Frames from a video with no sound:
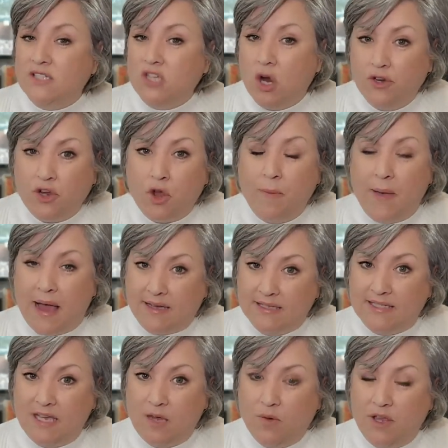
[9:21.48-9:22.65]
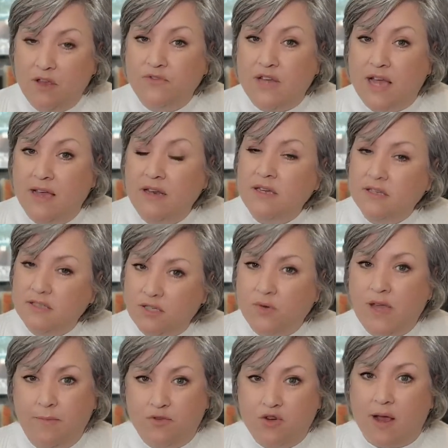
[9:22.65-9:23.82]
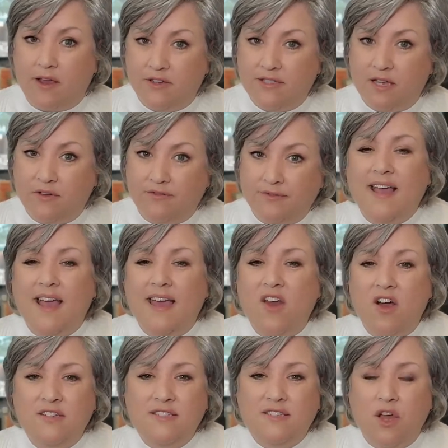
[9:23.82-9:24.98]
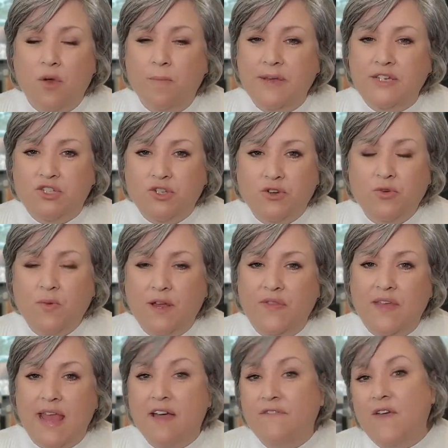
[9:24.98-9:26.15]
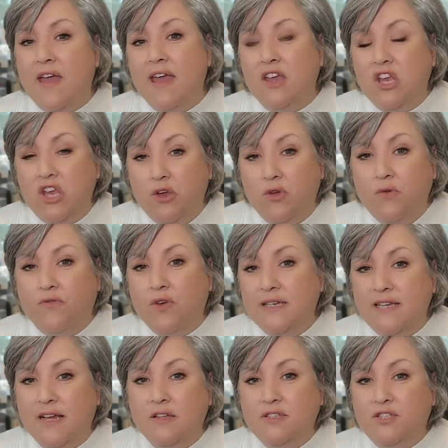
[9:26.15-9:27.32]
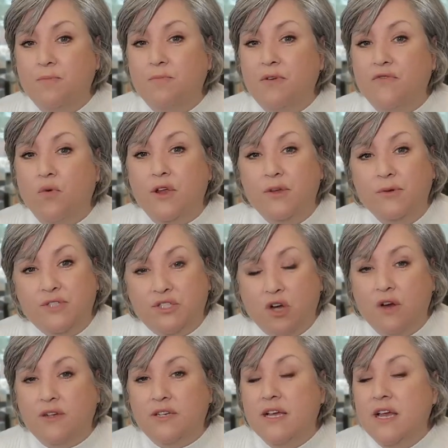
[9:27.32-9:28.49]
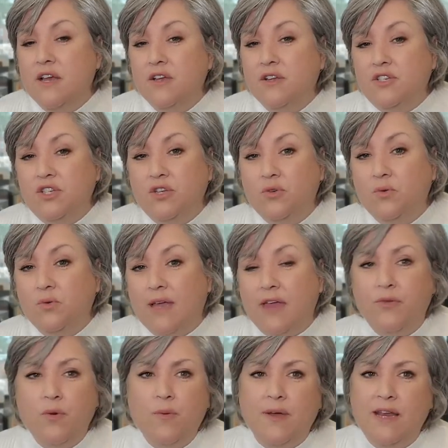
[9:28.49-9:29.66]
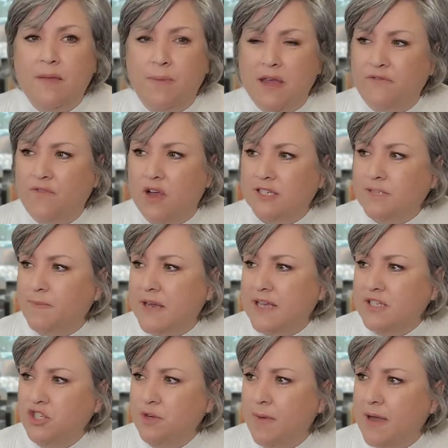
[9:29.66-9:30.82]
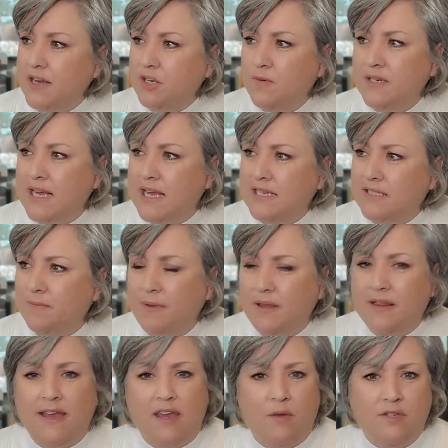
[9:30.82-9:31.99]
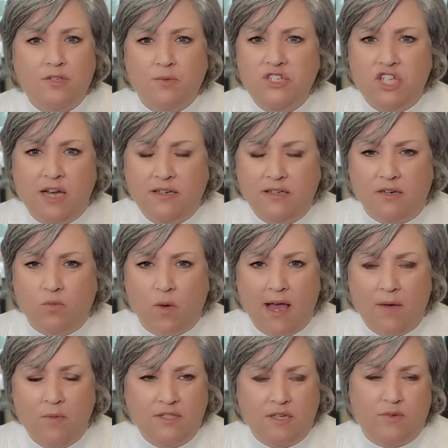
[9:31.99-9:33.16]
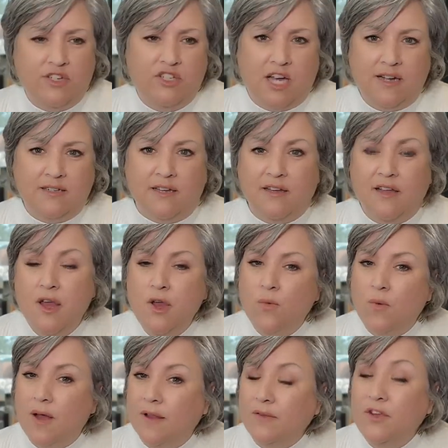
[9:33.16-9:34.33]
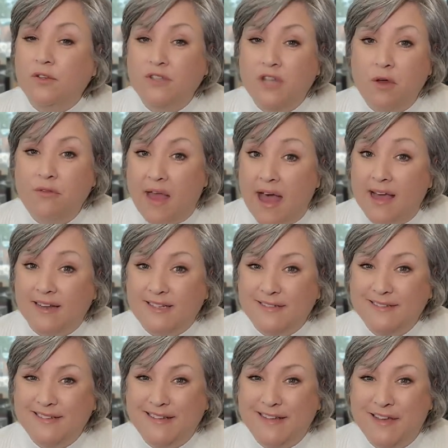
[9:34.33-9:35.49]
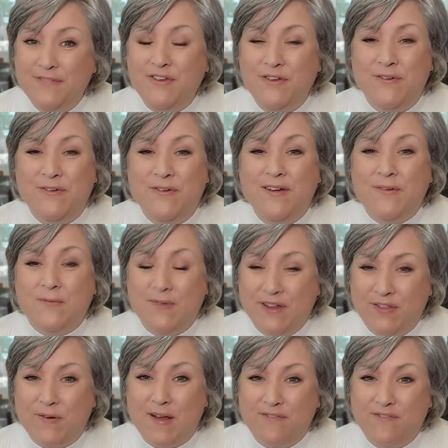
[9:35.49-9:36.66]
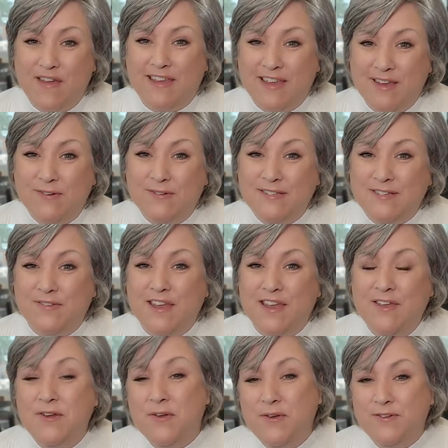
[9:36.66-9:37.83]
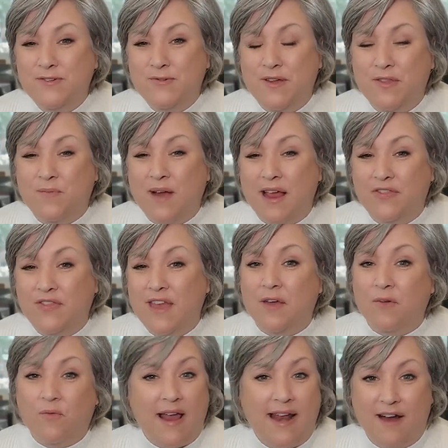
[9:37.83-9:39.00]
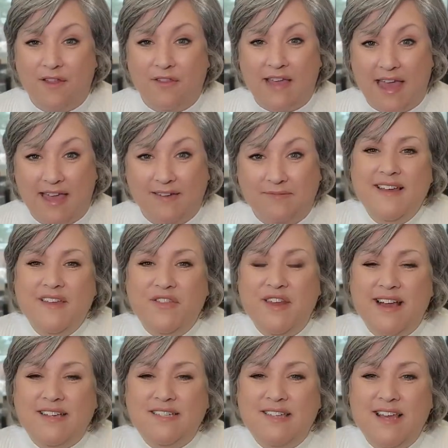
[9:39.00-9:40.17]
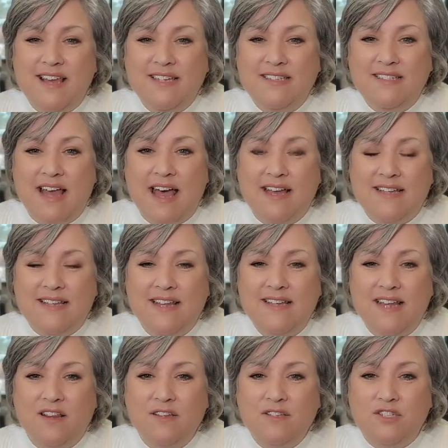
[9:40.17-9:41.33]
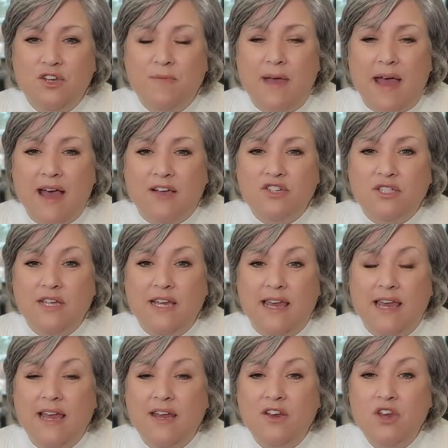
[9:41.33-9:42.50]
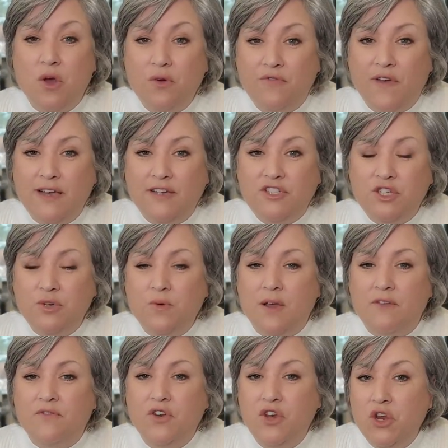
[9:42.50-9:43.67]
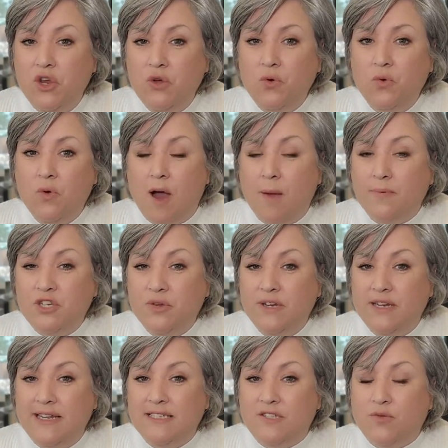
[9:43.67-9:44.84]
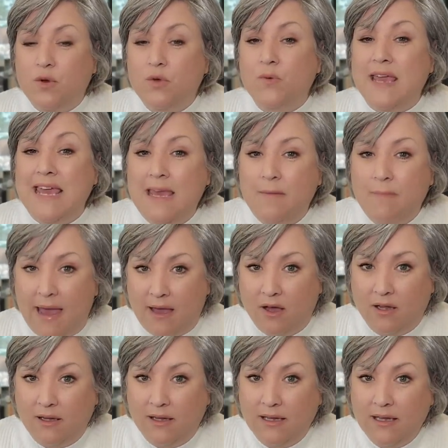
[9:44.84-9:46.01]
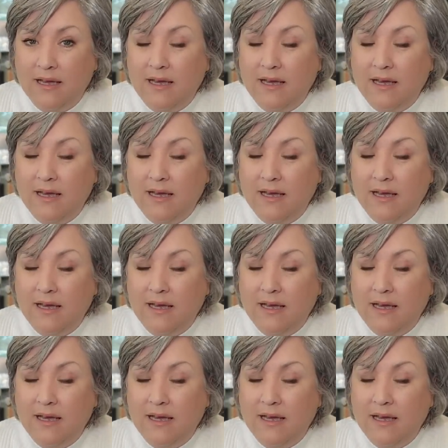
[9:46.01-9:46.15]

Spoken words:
it's hard to go back and see what you've done. So keep track yourself. And also be sure to read the FAQ for IntelliZoom before you start to get through any pitfalls, because you might do a test and be like, it was rejected. Why was it rejected? Well, you'll know that if you read their FAQ so that you know you're doing the right thing right out of the gate. The next thing is that IntelliZoom actually notifies you of new opportunities through email,